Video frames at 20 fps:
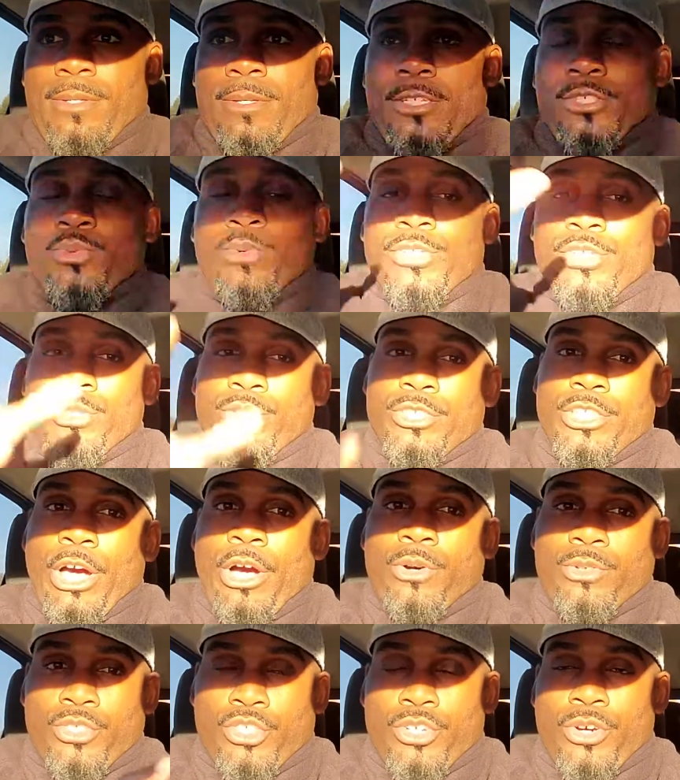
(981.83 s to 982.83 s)
It's when you
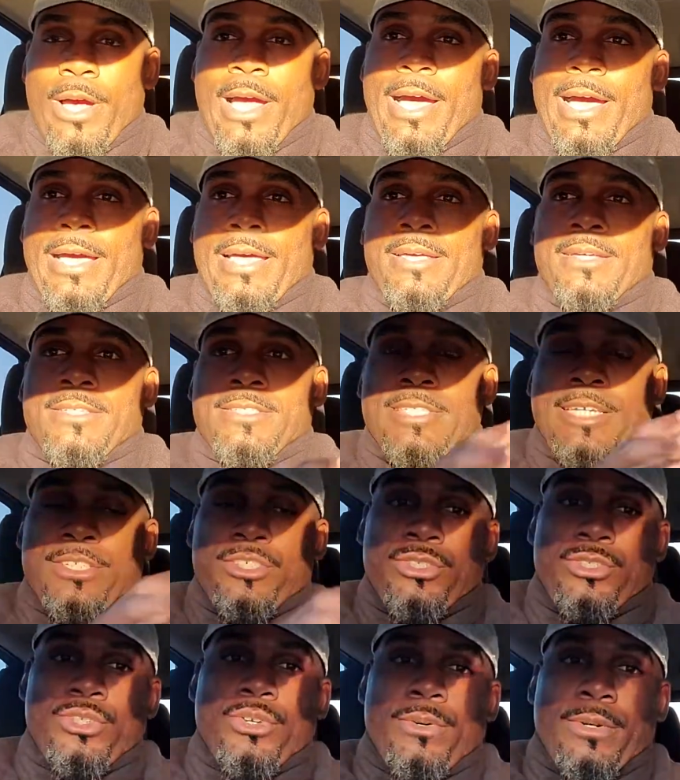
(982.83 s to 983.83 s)
don't try
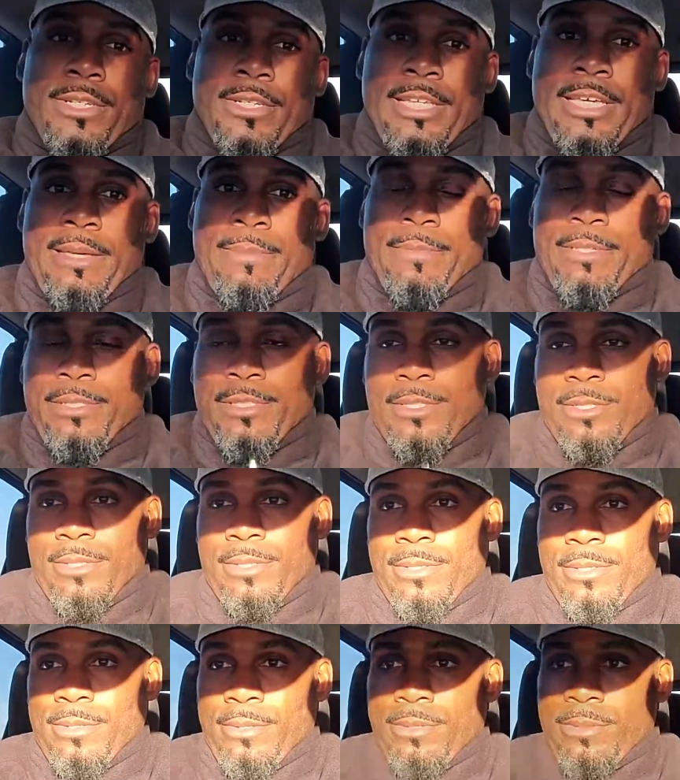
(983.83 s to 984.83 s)
that you're doing damage.
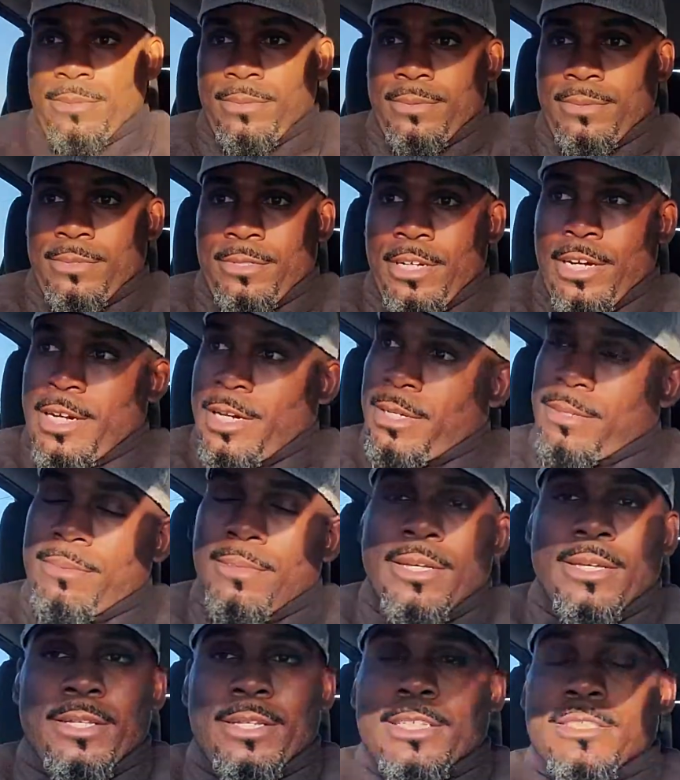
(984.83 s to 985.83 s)
All
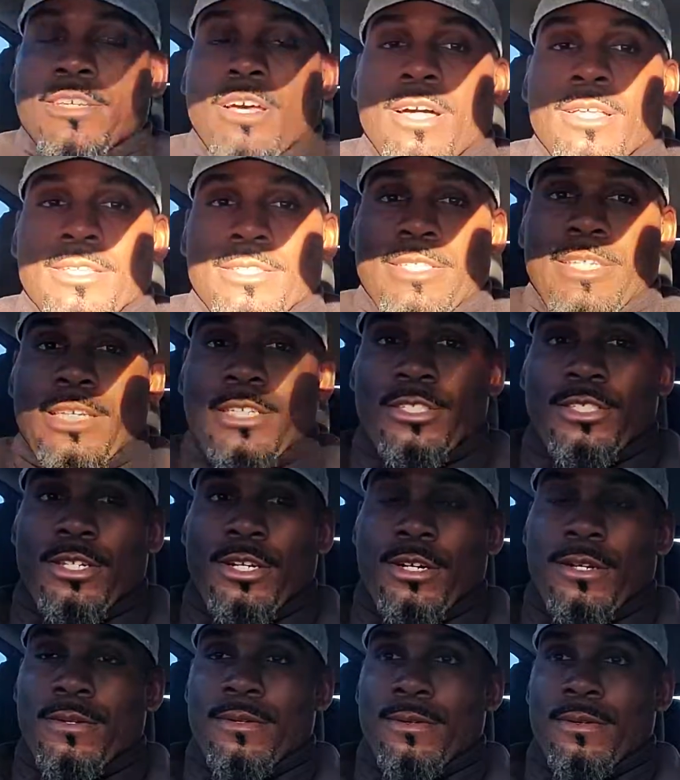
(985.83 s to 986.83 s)
right? That's all it takes,
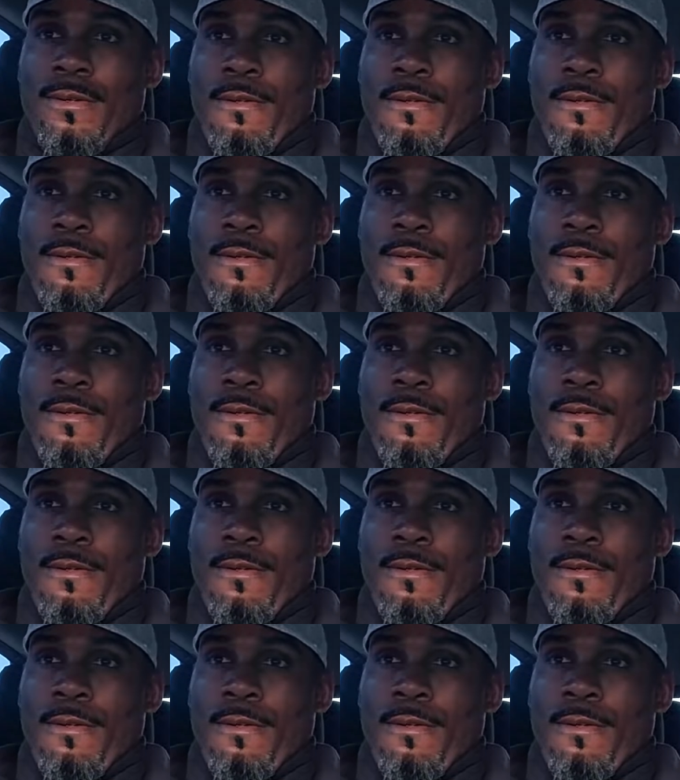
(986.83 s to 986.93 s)
y'all.